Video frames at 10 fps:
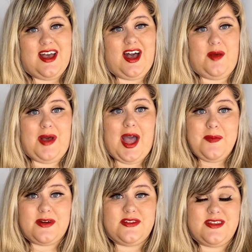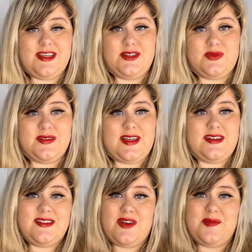I personally use
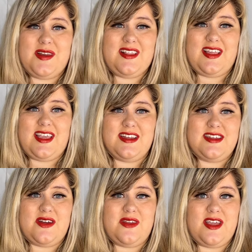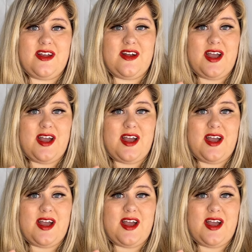Rosetta Stone. I'm going to link it down here.